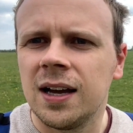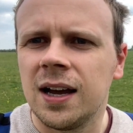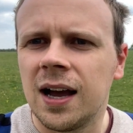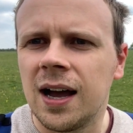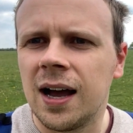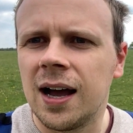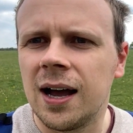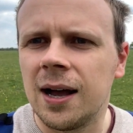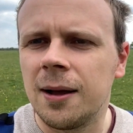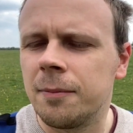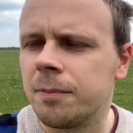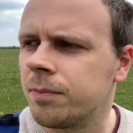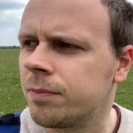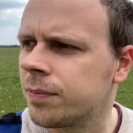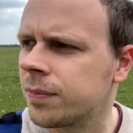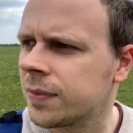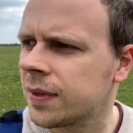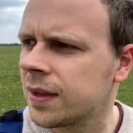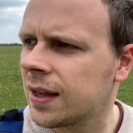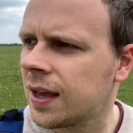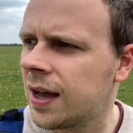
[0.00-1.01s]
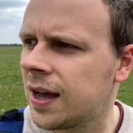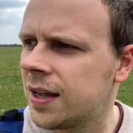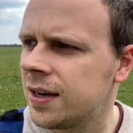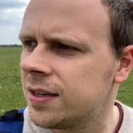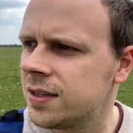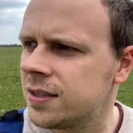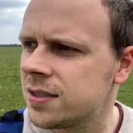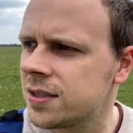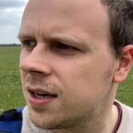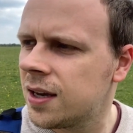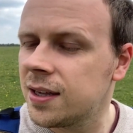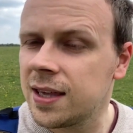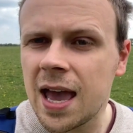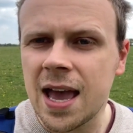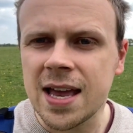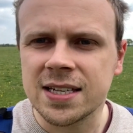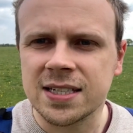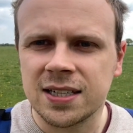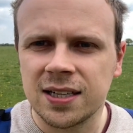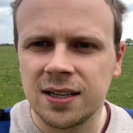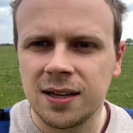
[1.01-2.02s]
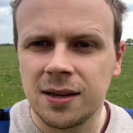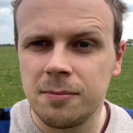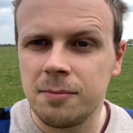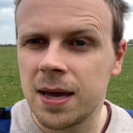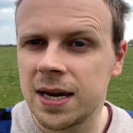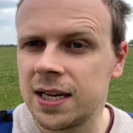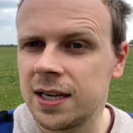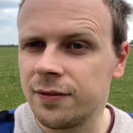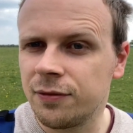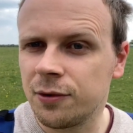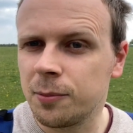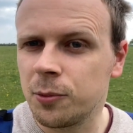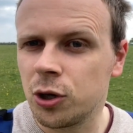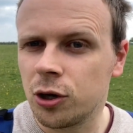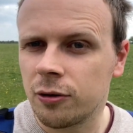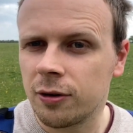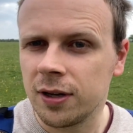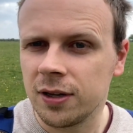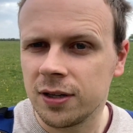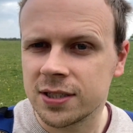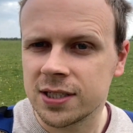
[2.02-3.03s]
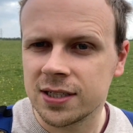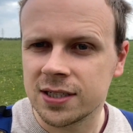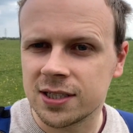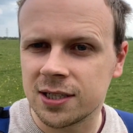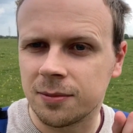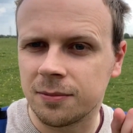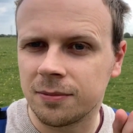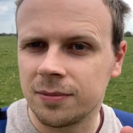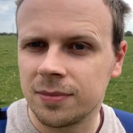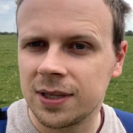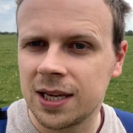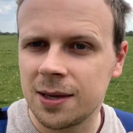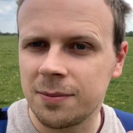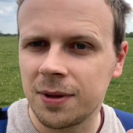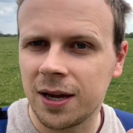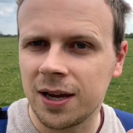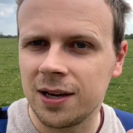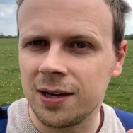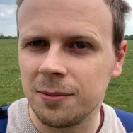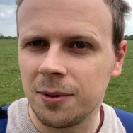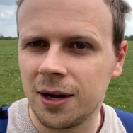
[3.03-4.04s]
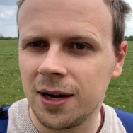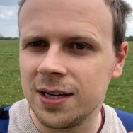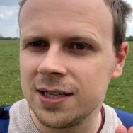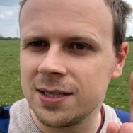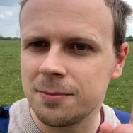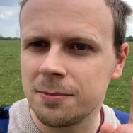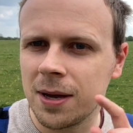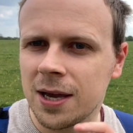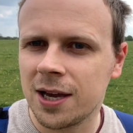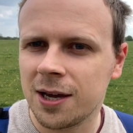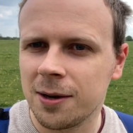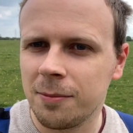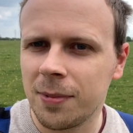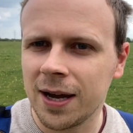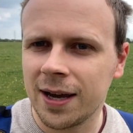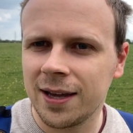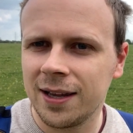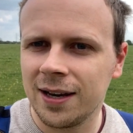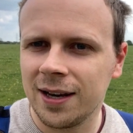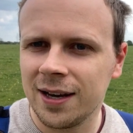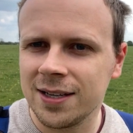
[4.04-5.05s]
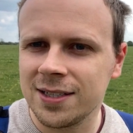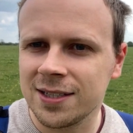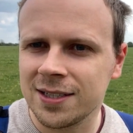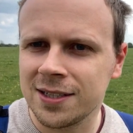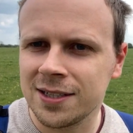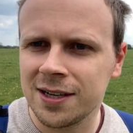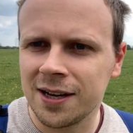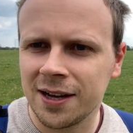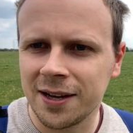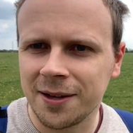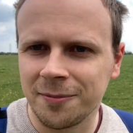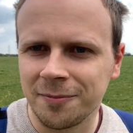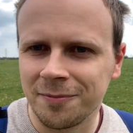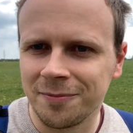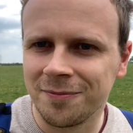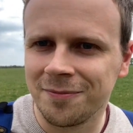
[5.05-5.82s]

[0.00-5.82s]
Yes, medieval manorial system. Keep that in your mind, it may come back in later today.